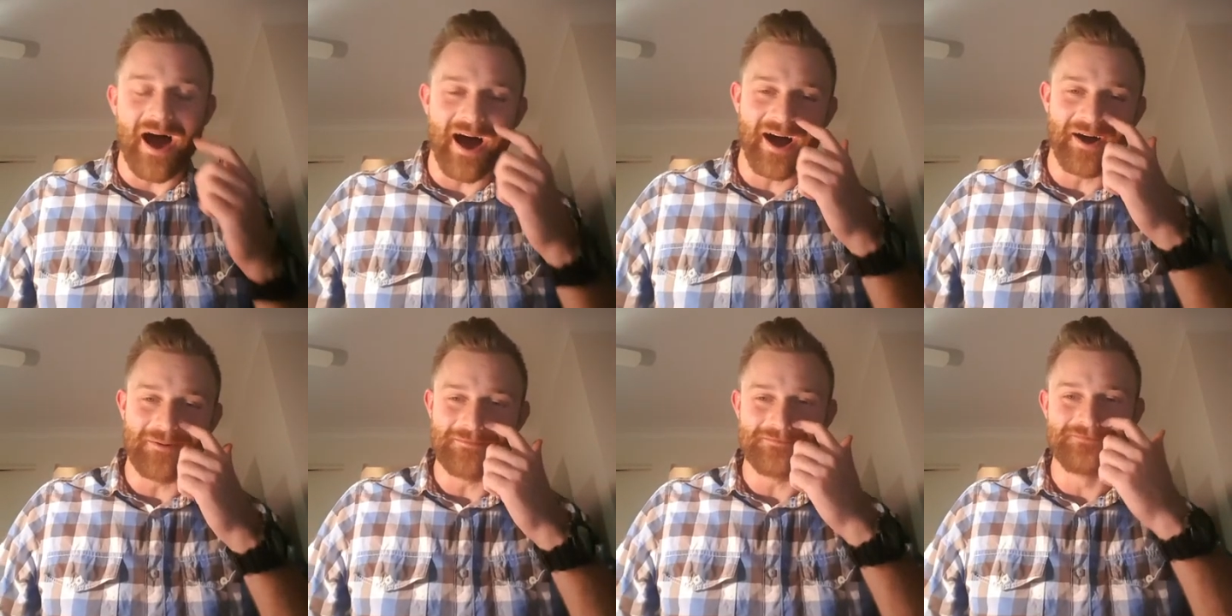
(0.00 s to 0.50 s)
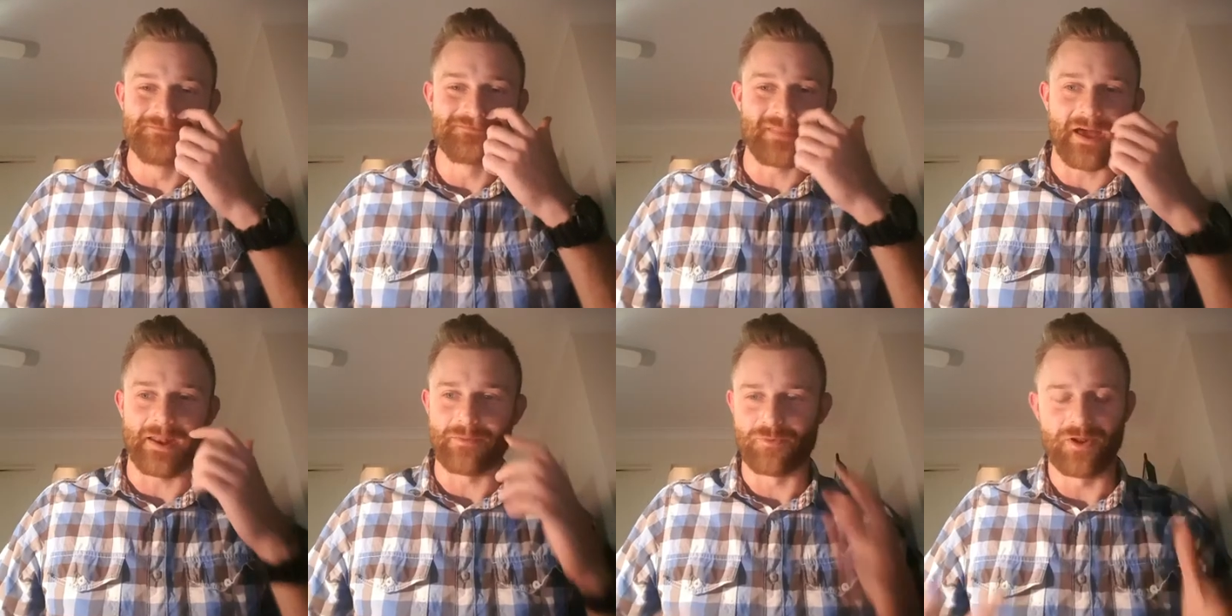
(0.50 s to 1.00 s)
Um,
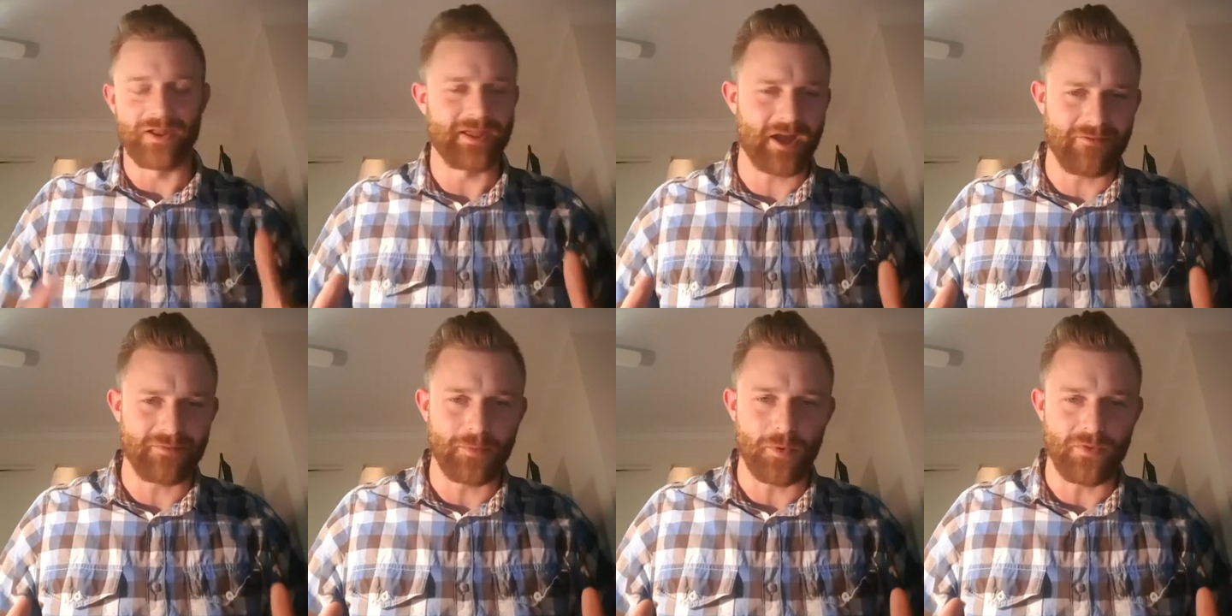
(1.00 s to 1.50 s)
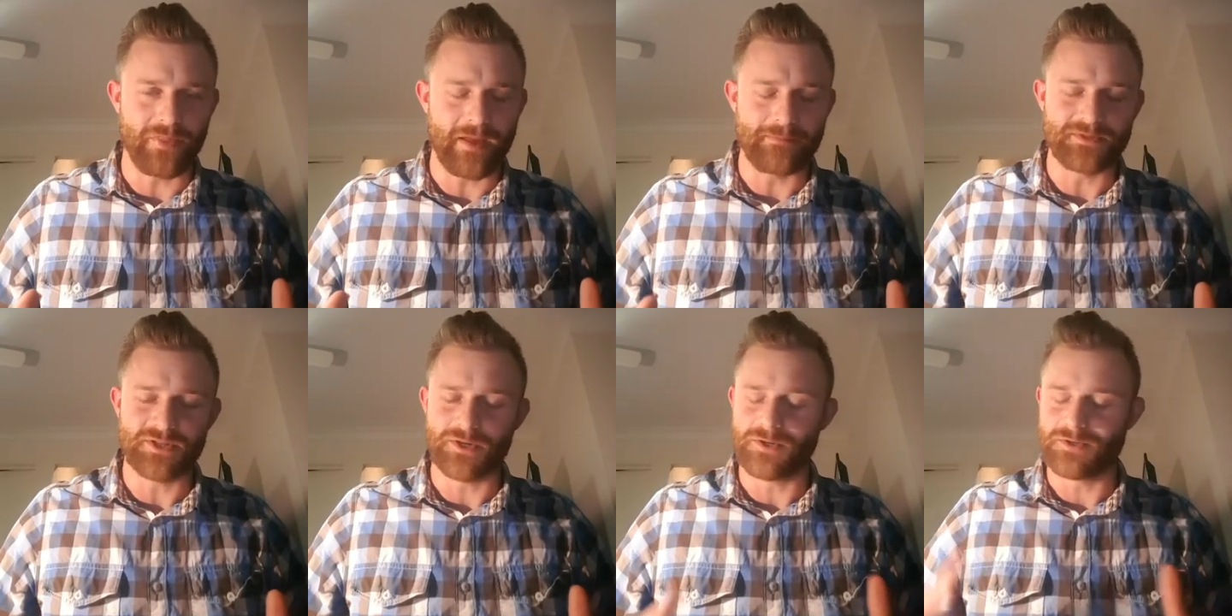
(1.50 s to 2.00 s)
and I'm really comfortable with
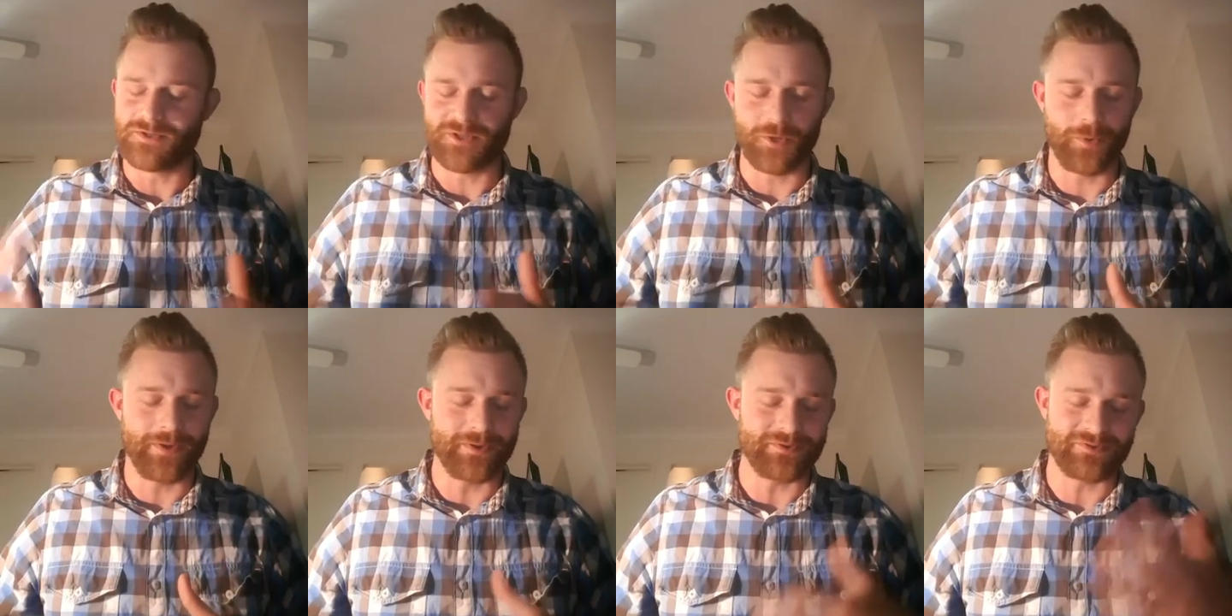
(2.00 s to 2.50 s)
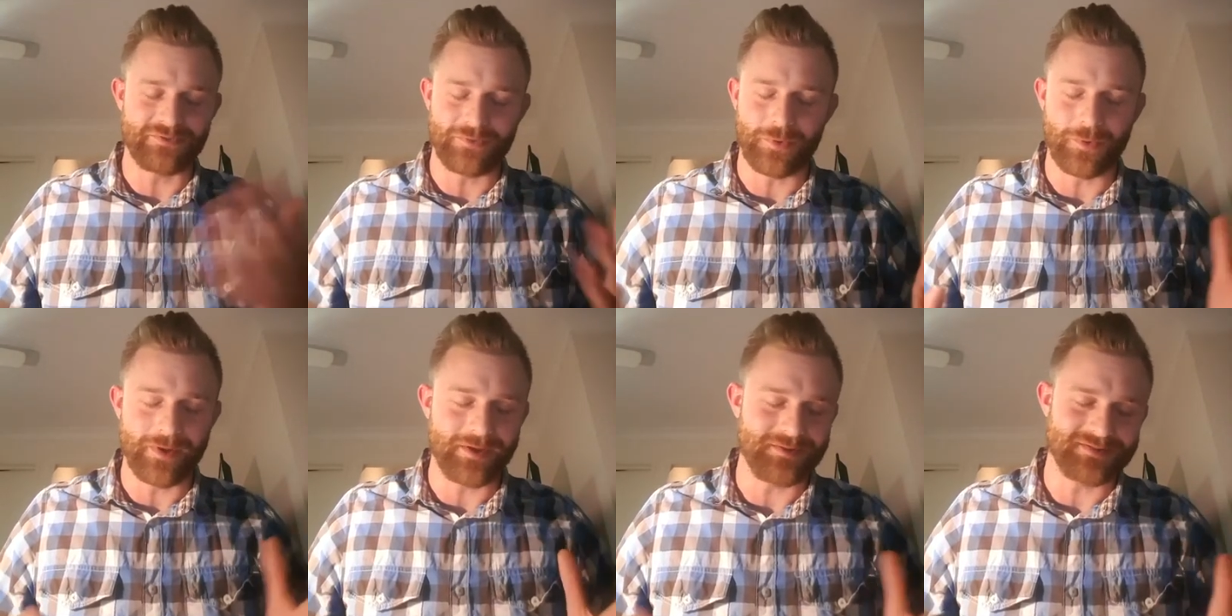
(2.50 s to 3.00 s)
them too. Two wheels,
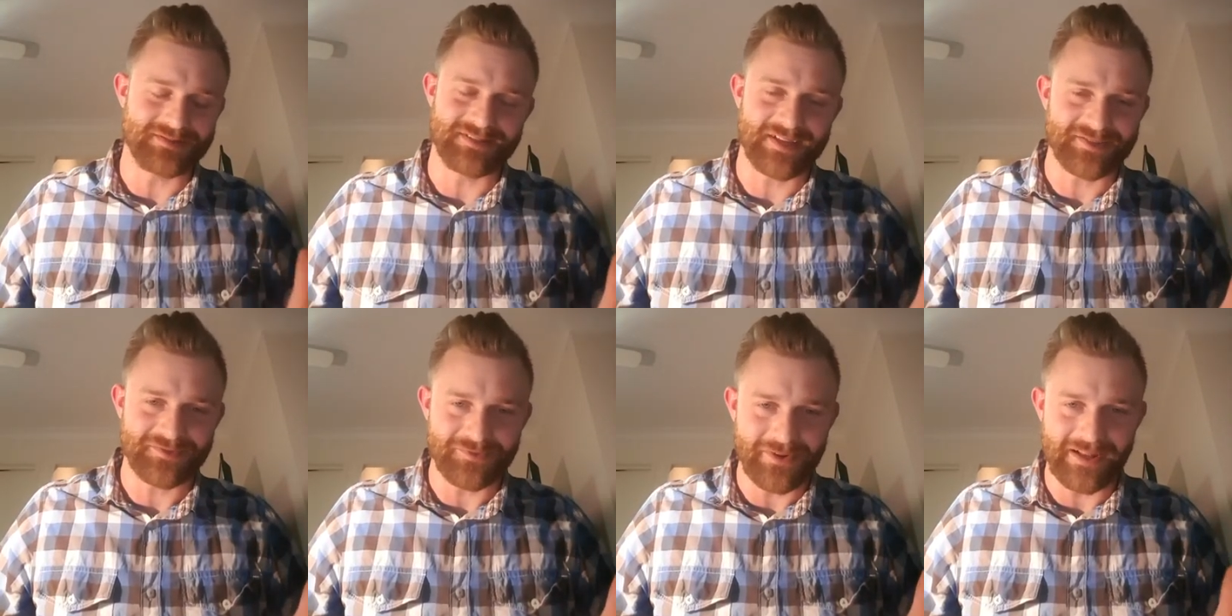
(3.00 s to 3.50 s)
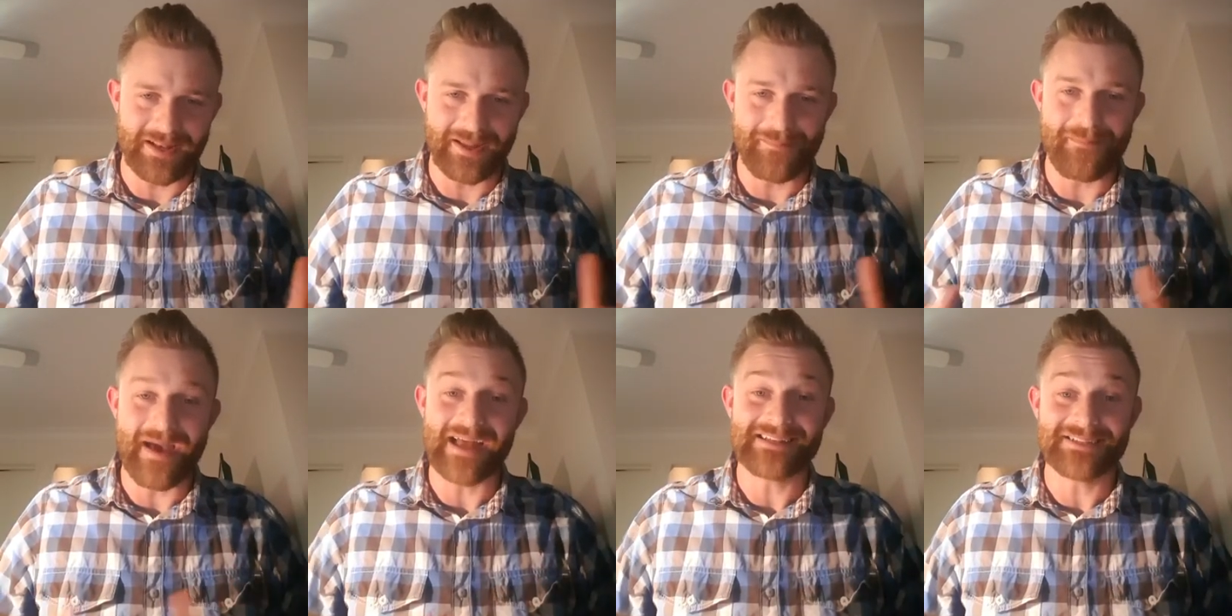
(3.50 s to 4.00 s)
four wheels doesn't really
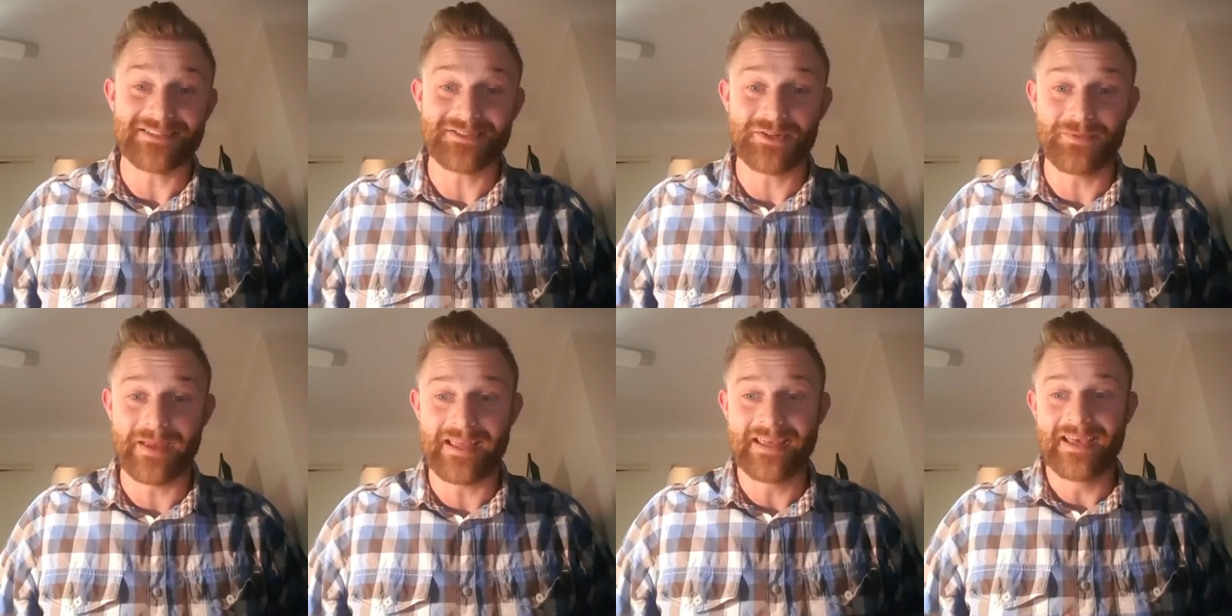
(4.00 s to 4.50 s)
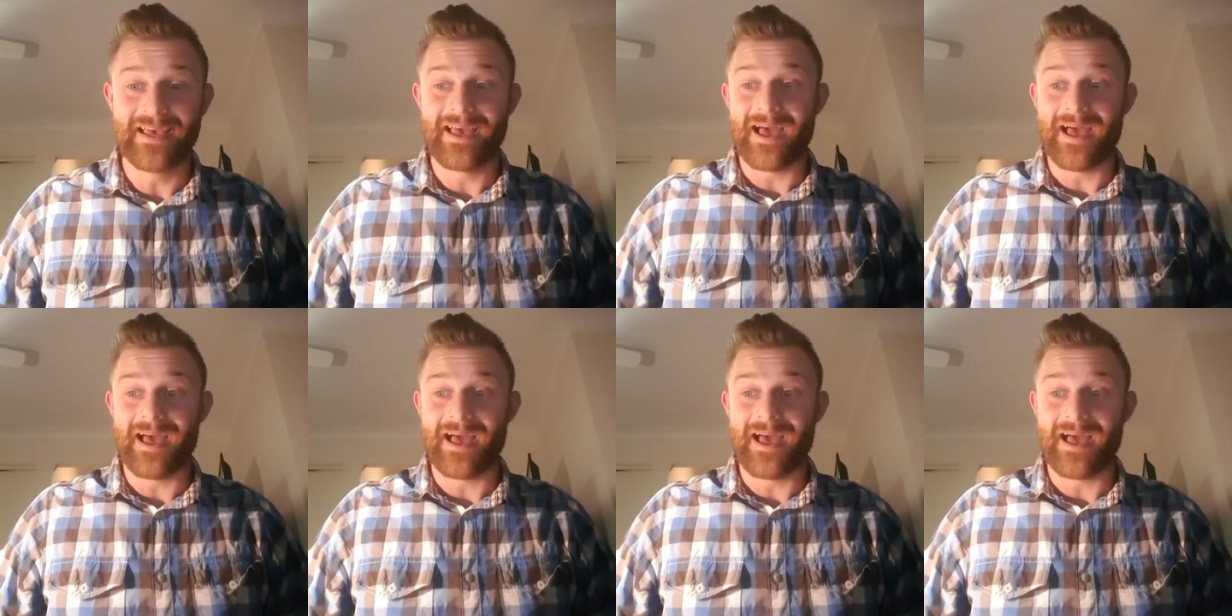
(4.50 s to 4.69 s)
matter to me.